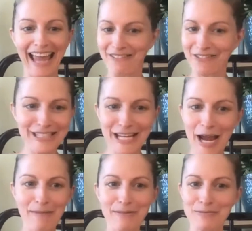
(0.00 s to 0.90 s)
every
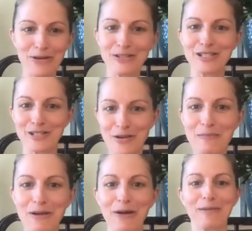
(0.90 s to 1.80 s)
time the moon is in
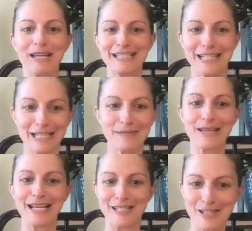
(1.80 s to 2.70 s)
Scorpio because it
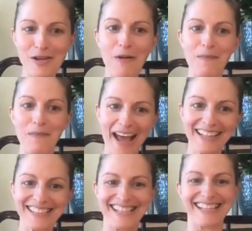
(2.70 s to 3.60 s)
explains so
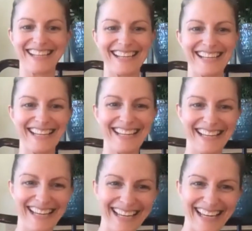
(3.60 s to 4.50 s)
much.
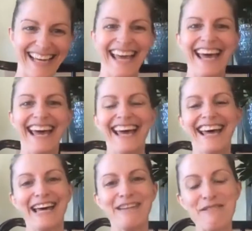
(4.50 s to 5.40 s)

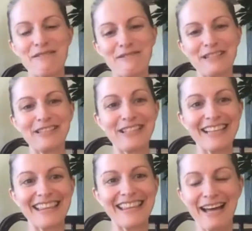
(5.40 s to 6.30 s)
But when we look
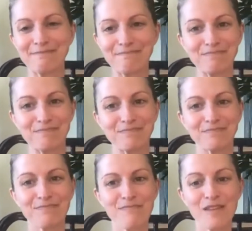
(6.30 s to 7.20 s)
at that,
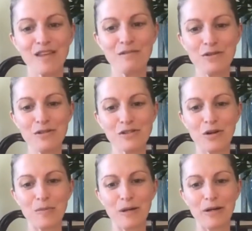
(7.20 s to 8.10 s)
the moon in
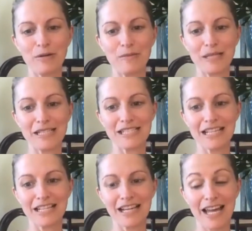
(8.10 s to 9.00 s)
Scorpio means
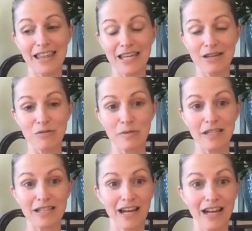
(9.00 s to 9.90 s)
I think it will
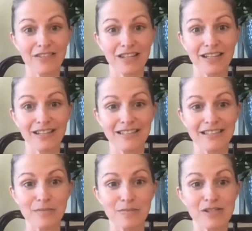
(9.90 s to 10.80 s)
be kind of a
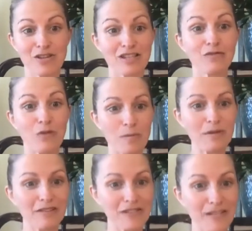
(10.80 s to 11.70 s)
deeply
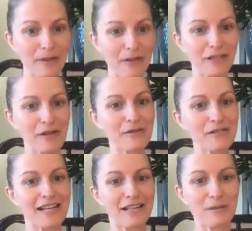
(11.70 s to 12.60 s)
transformative summer,
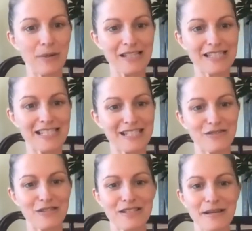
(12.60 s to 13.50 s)
setting the precedence
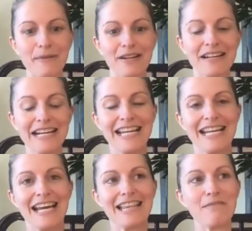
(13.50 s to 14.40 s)
for the summer.
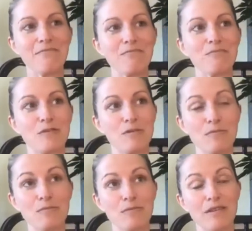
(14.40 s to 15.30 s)
And then
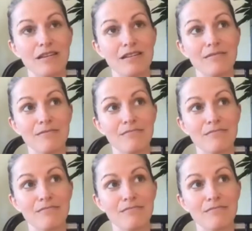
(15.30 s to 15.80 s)
the